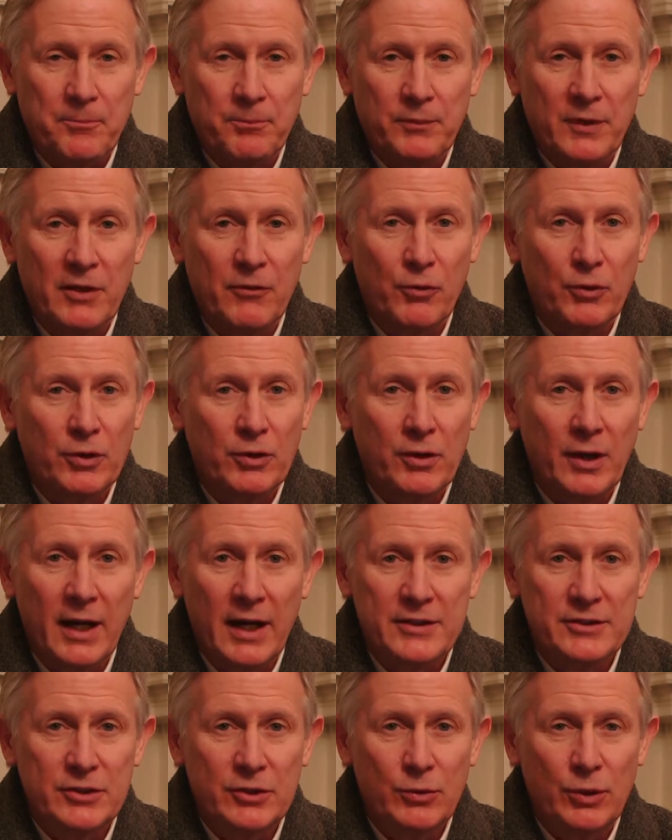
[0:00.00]
If we are
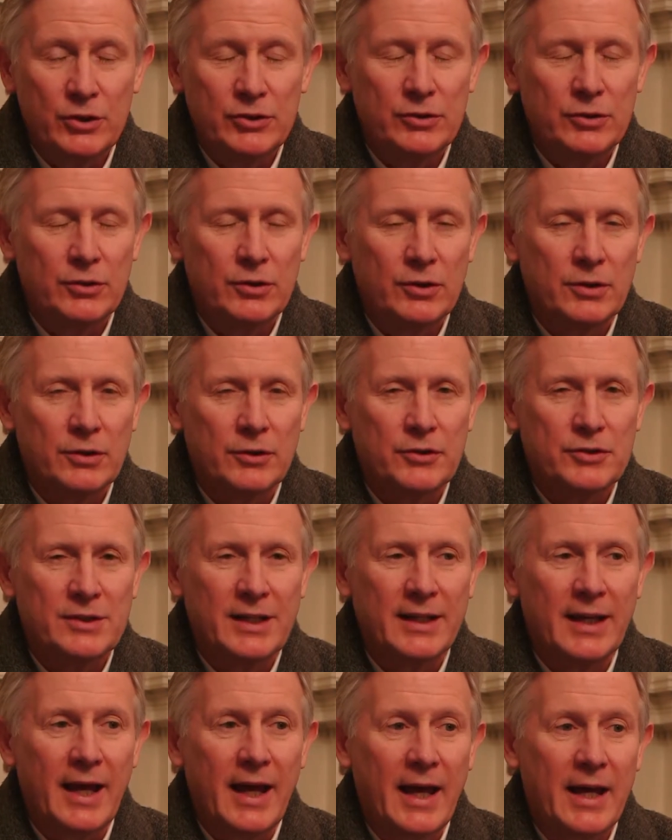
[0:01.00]
asked a question you don't
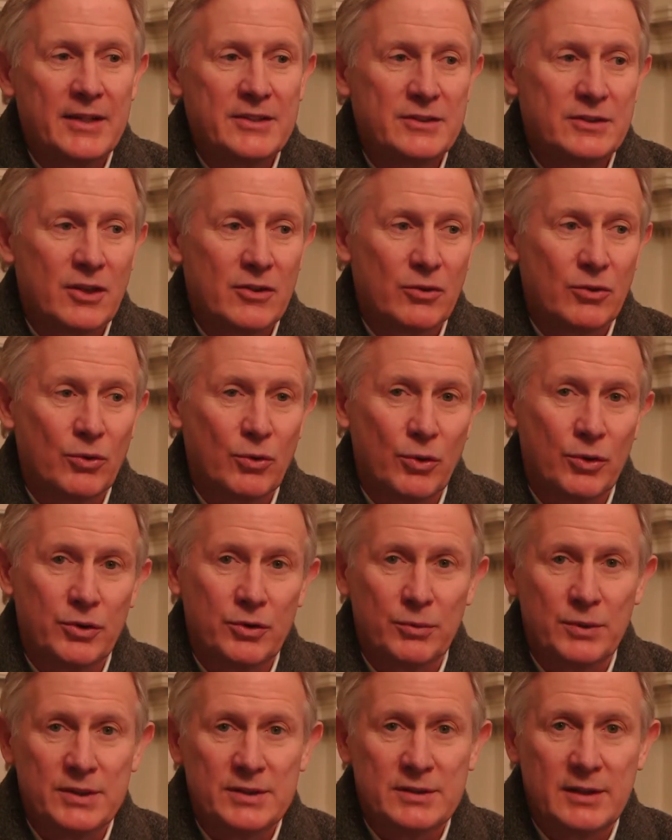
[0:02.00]
understand, ask the other lawyer
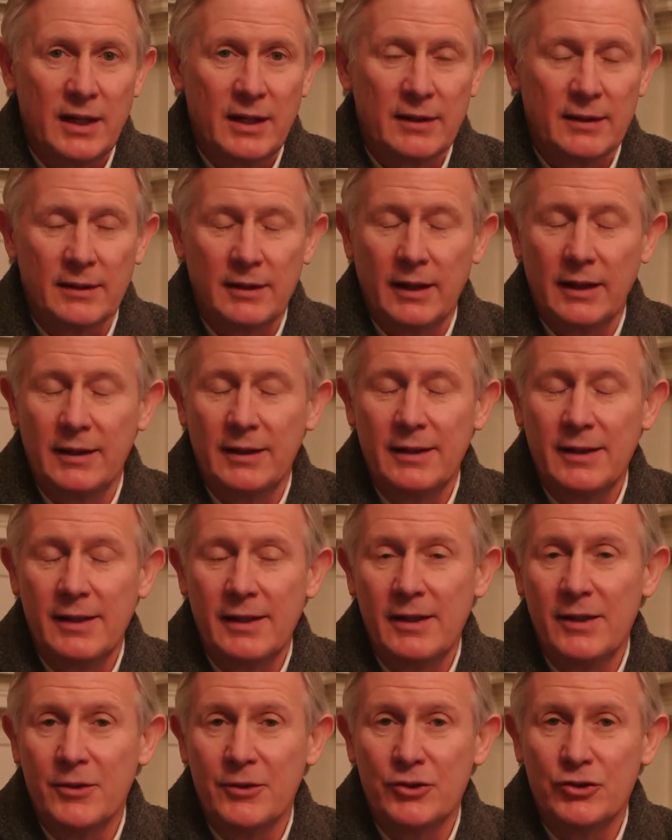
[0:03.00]
to restate it, and
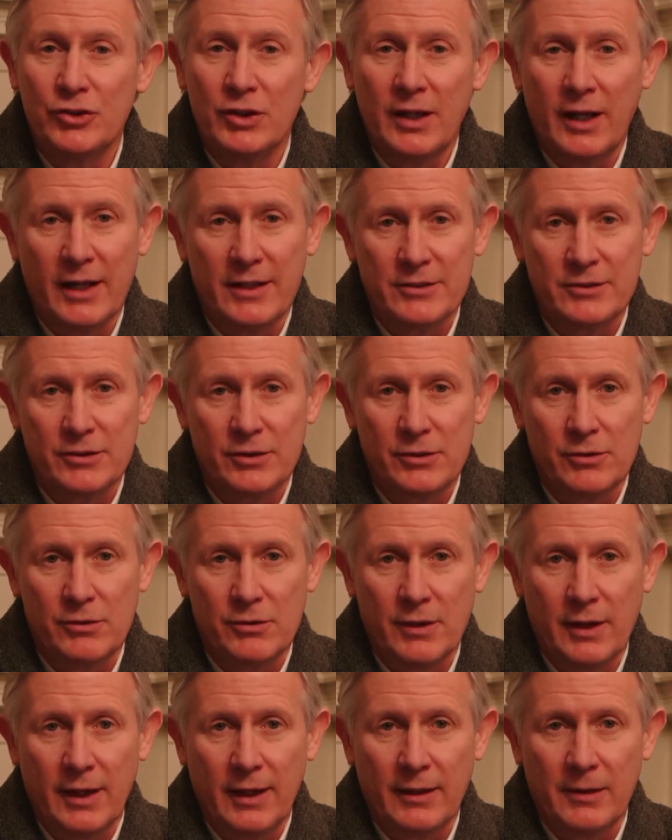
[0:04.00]
he or she has to do
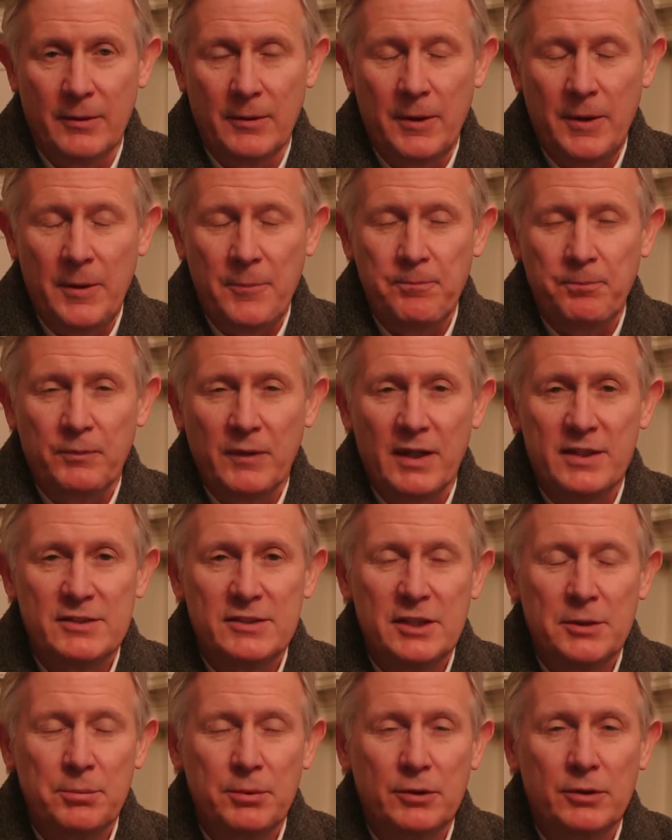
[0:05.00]
that. It's
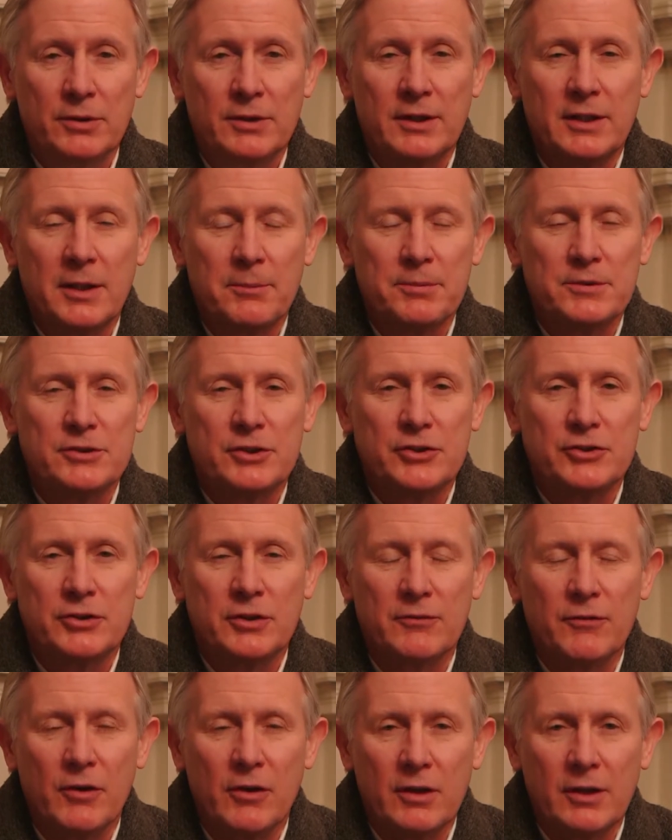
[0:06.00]
typical in a deposition
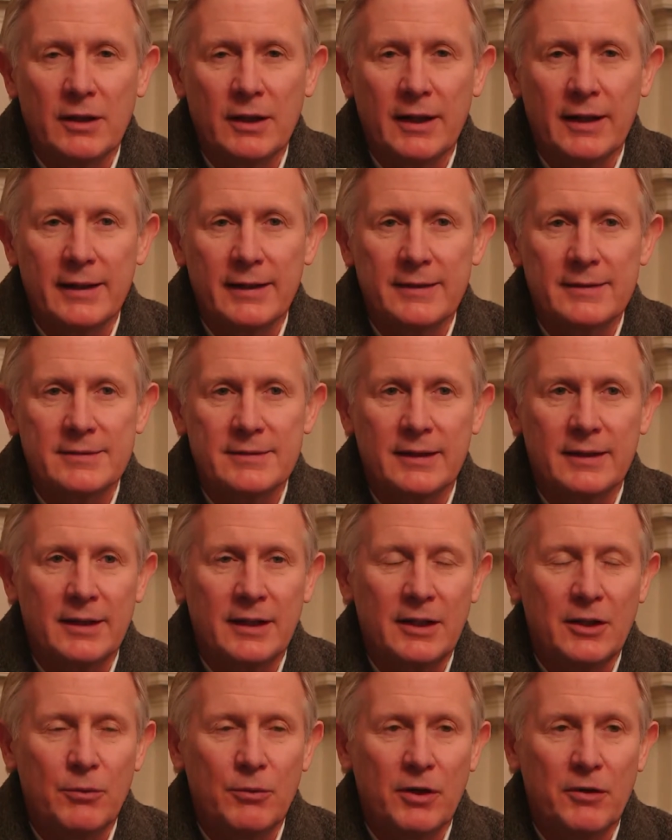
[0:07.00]
of our clients that
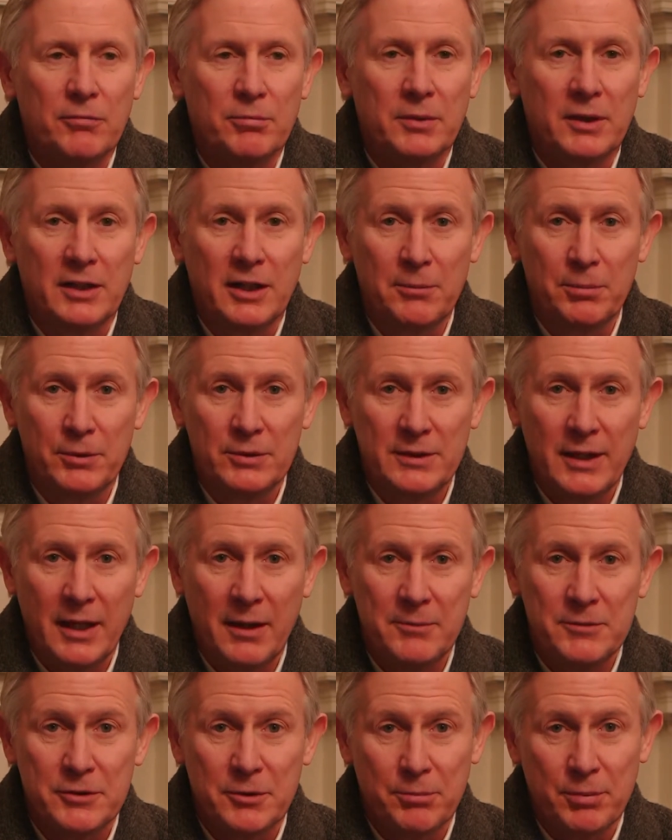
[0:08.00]
anywhere from a couple
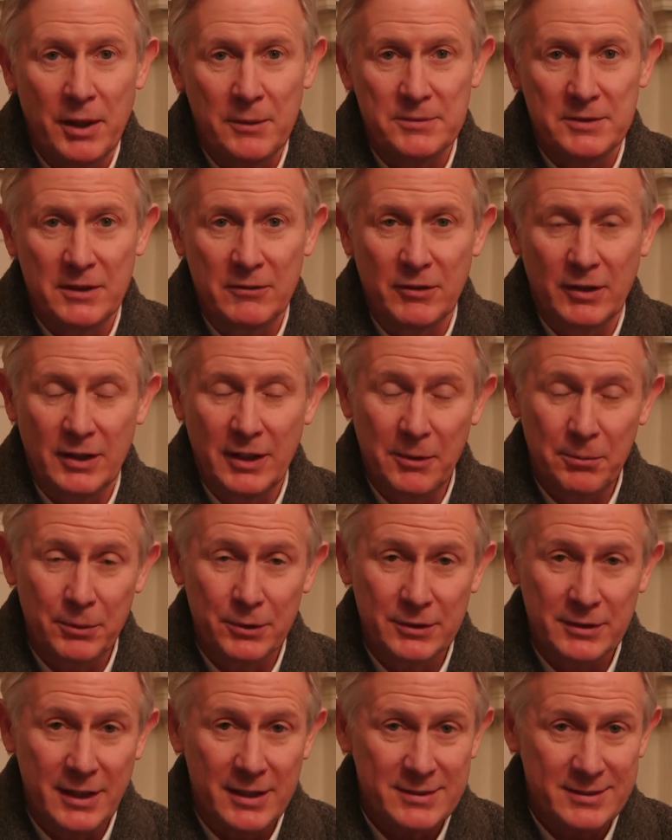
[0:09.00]
times to perhaps even a
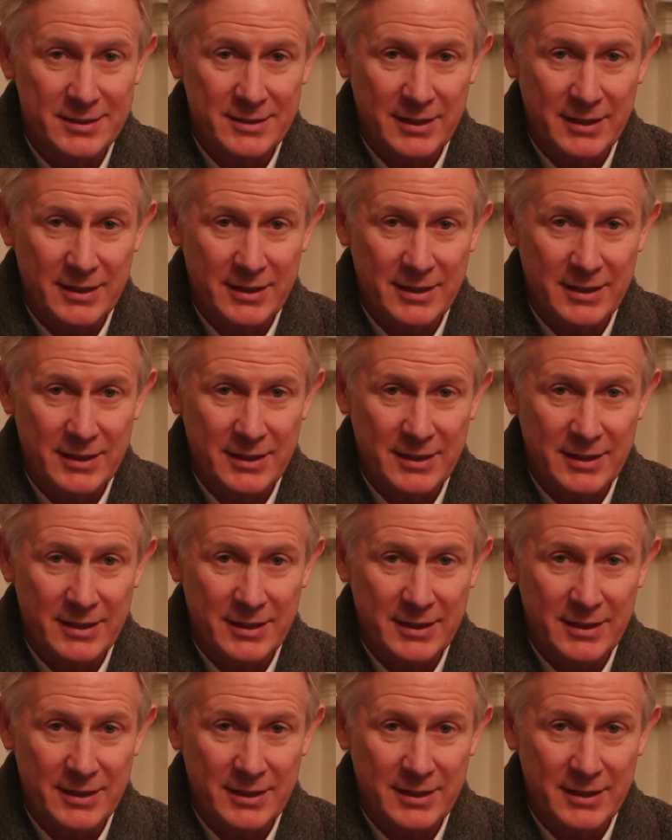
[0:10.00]
couple dozen